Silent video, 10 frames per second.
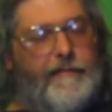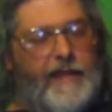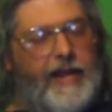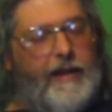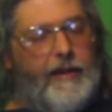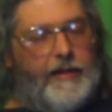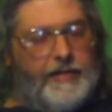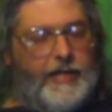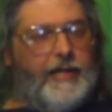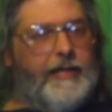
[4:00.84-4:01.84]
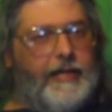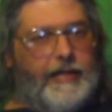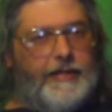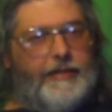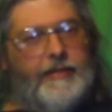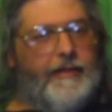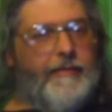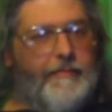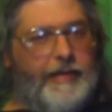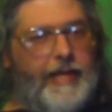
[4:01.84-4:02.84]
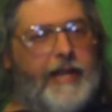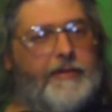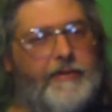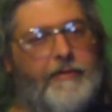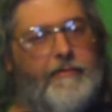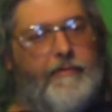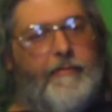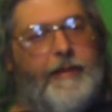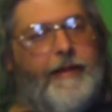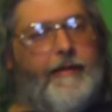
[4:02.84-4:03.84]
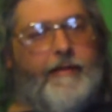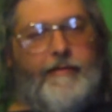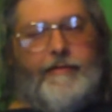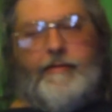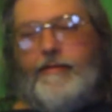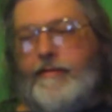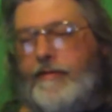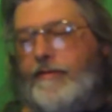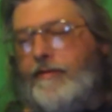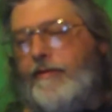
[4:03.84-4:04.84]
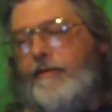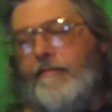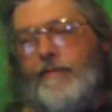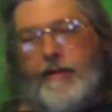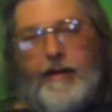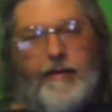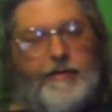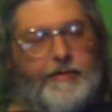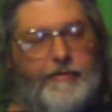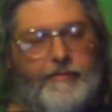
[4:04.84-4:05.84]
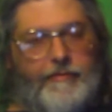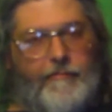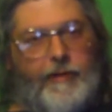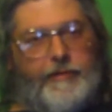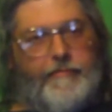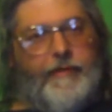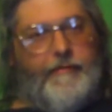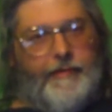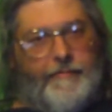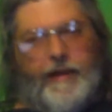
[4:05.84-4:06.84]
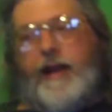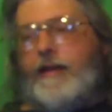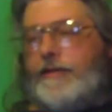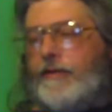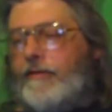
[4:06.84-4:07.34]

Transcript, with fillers: Fat Loss contest be as good or better, regardless of who walks away with the prize.